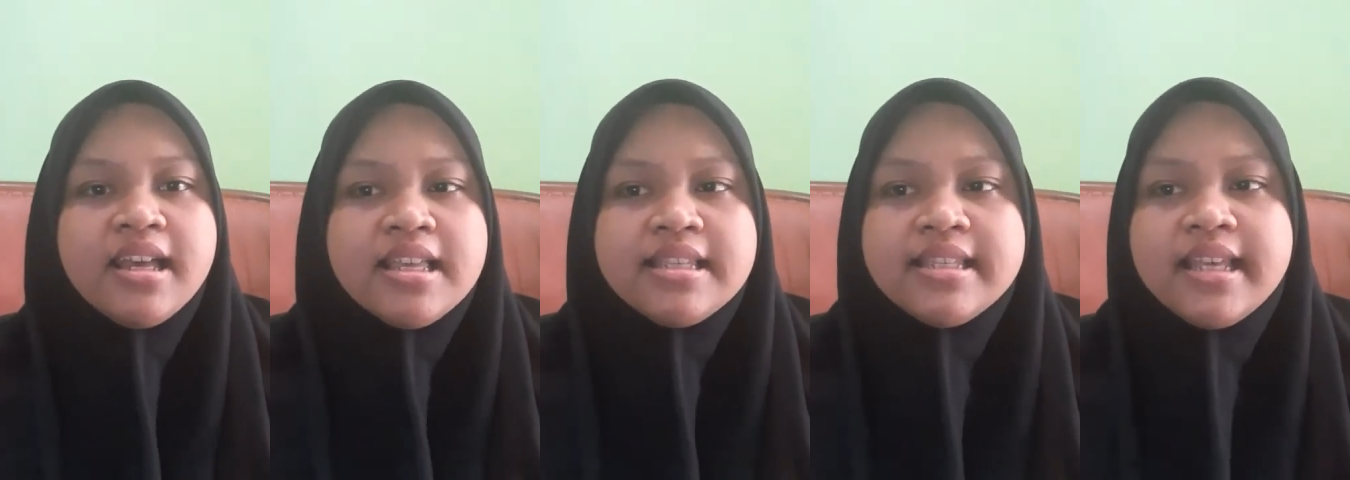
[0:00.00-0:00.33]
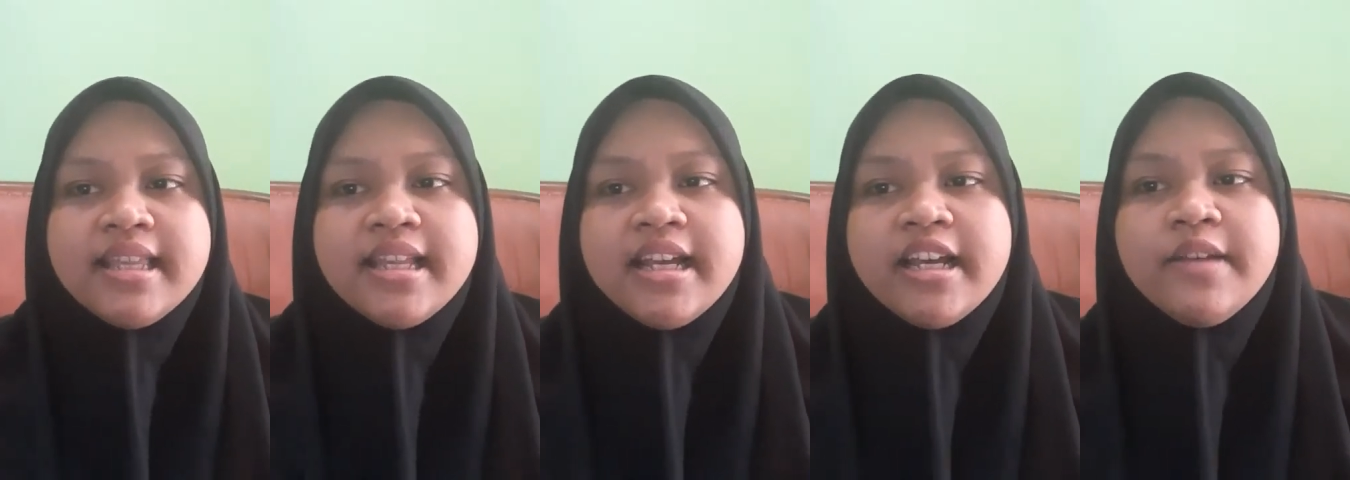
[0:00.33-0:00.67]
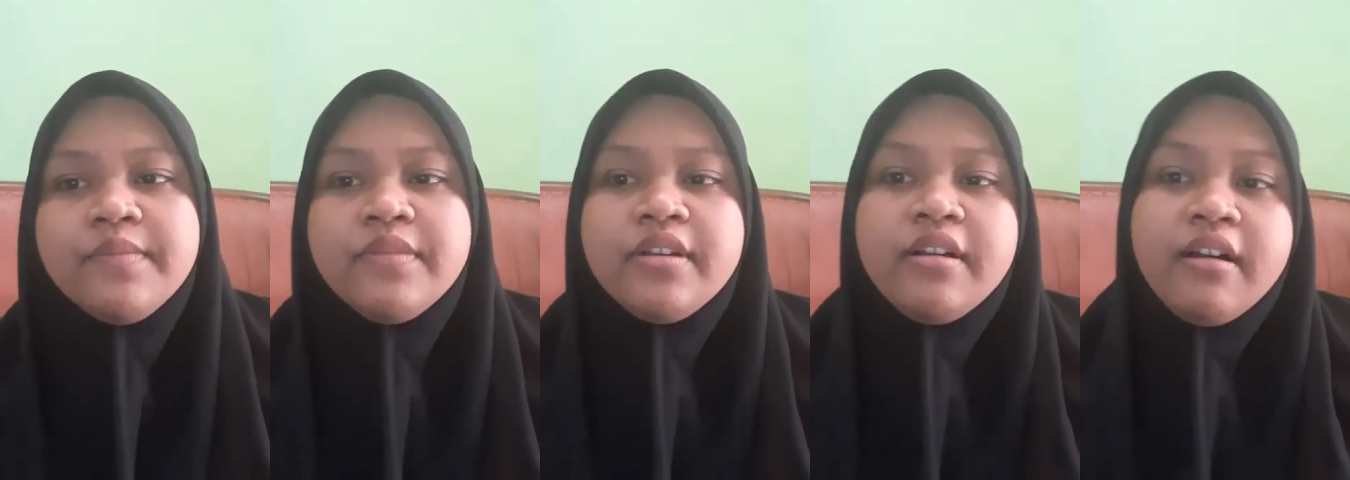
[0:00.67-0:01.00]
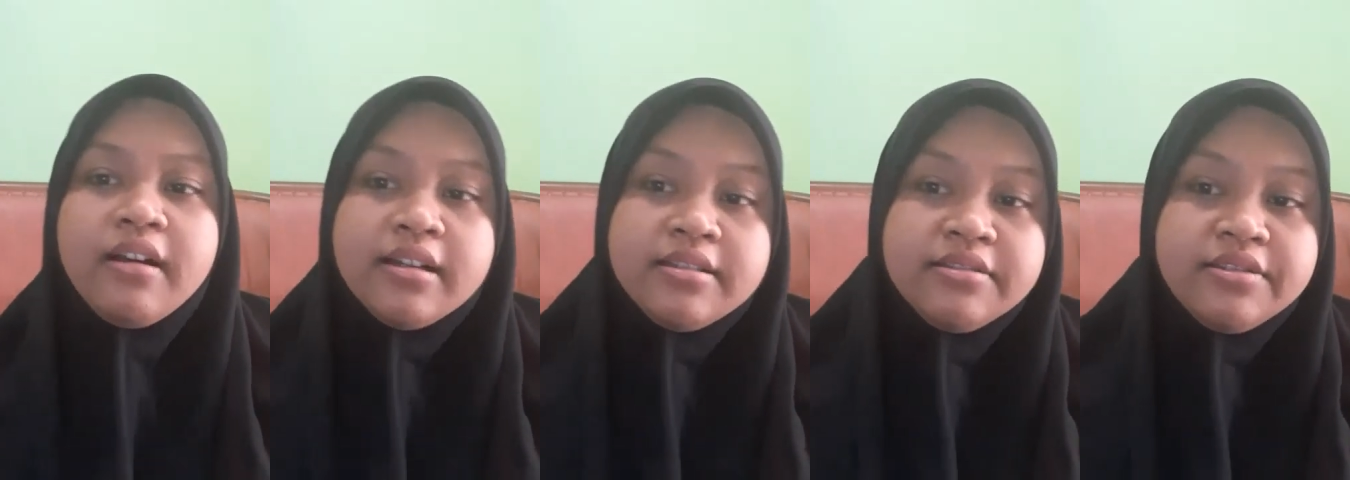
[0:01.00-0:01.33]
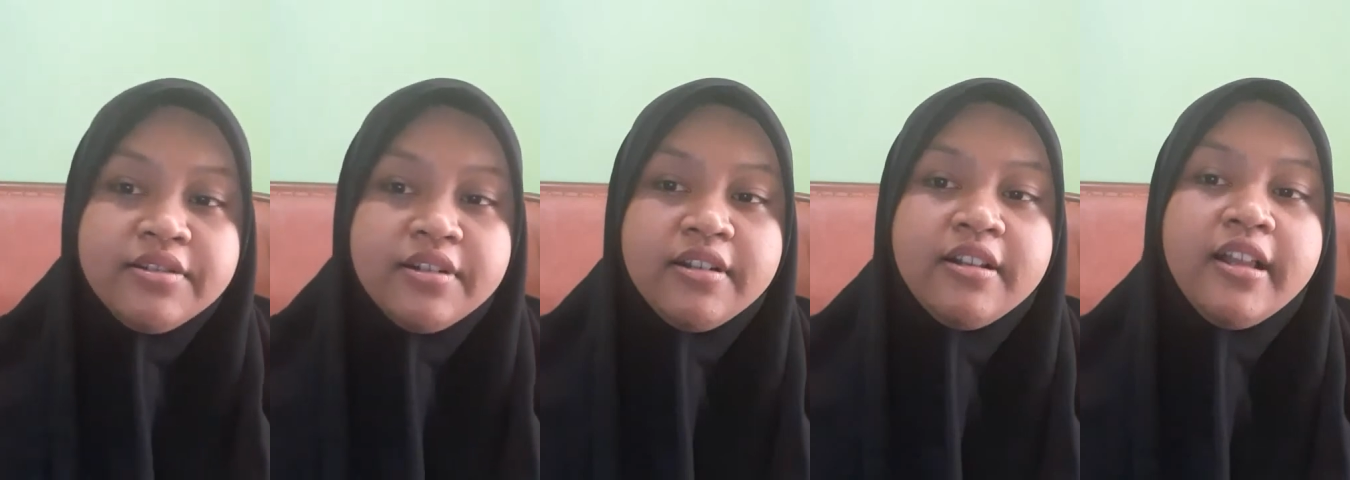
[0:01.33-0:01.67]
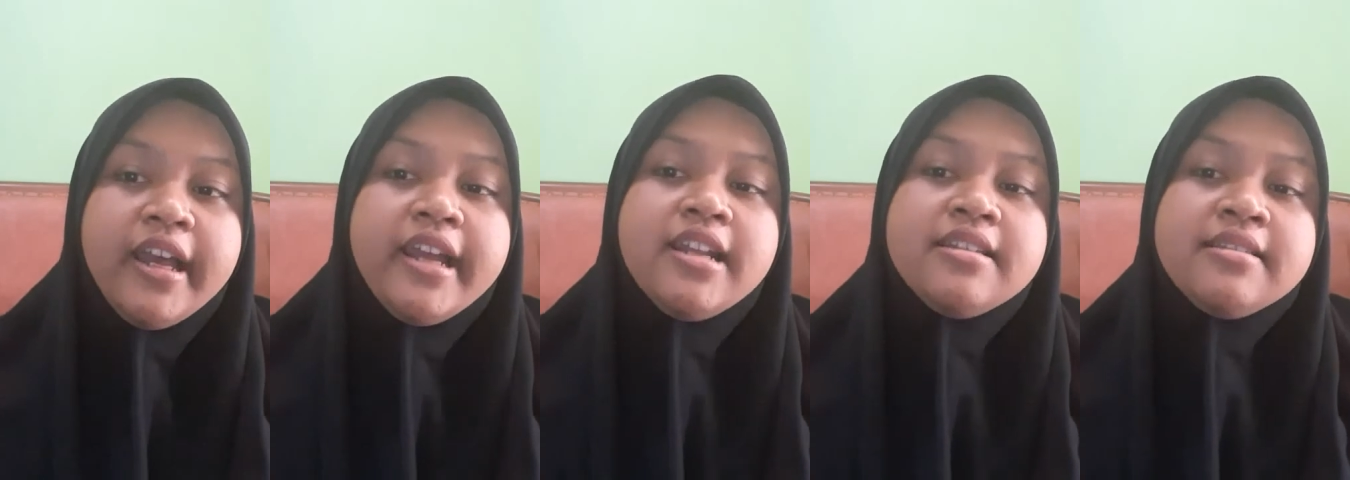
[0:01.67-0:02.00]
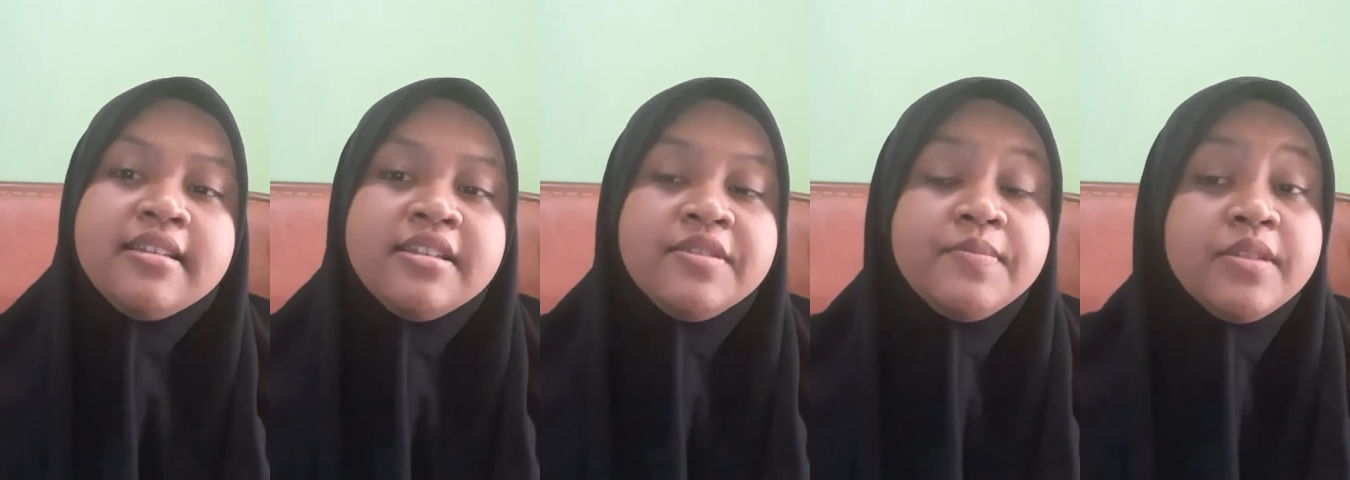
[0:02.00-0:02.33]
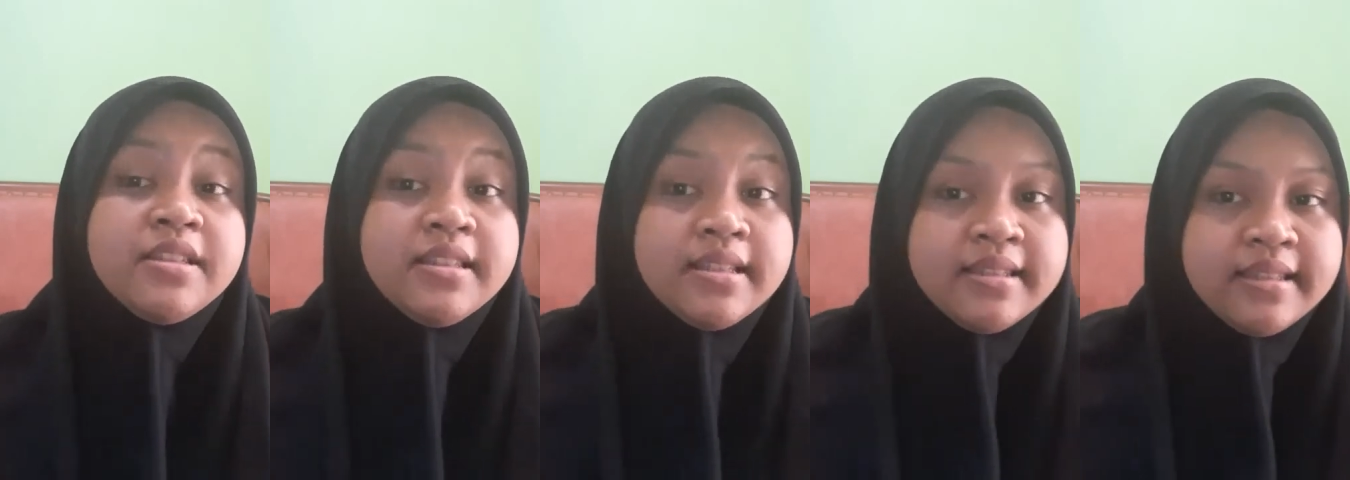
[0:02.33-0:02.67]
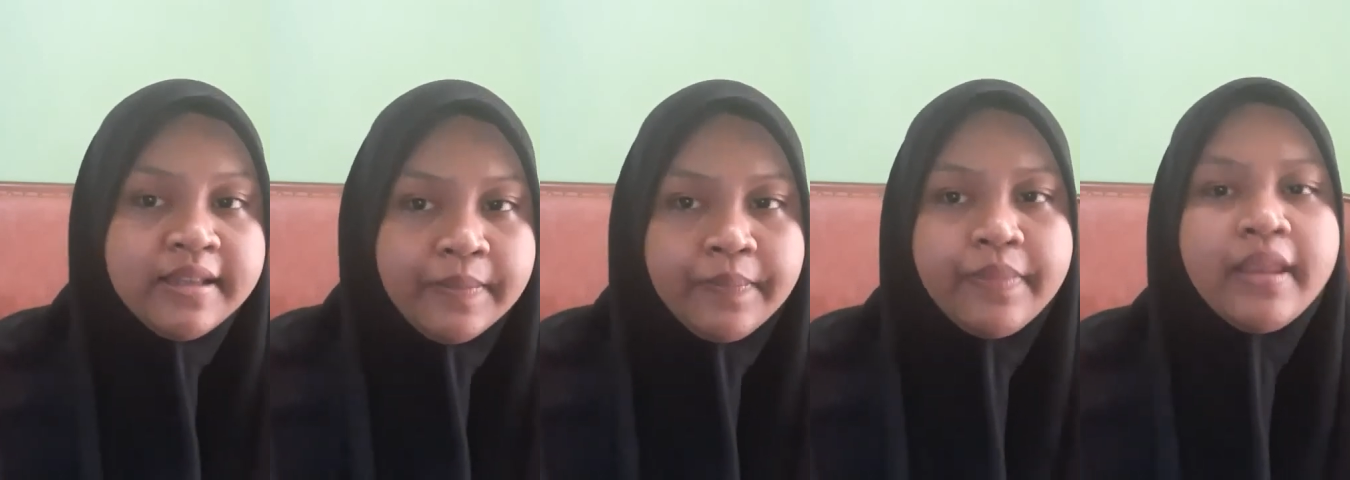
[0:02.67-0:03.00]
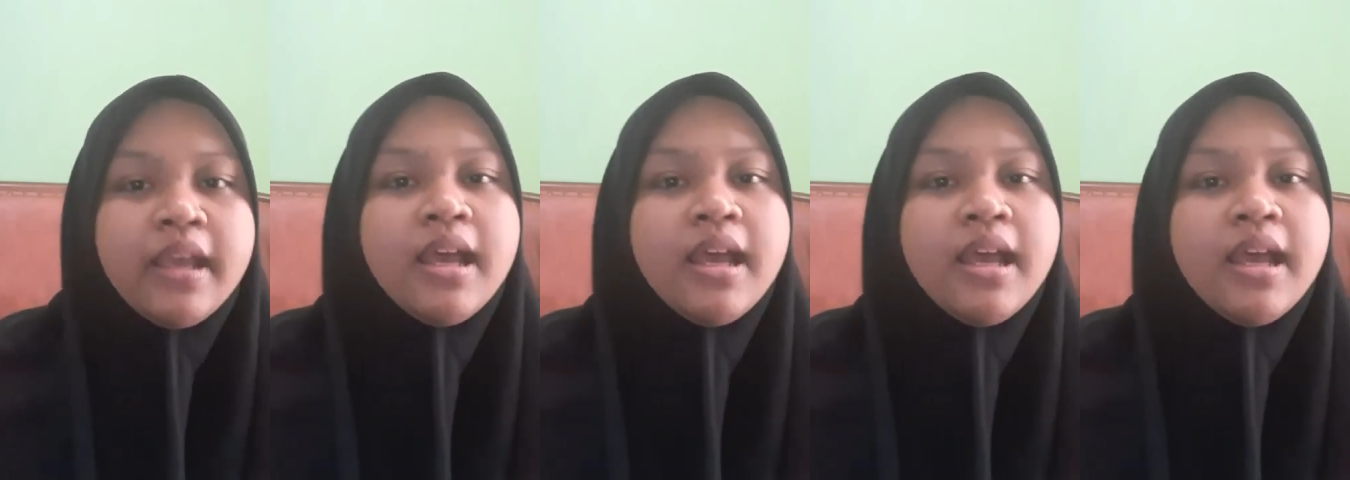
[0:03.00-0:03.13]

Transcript: setting up the control and assessment system.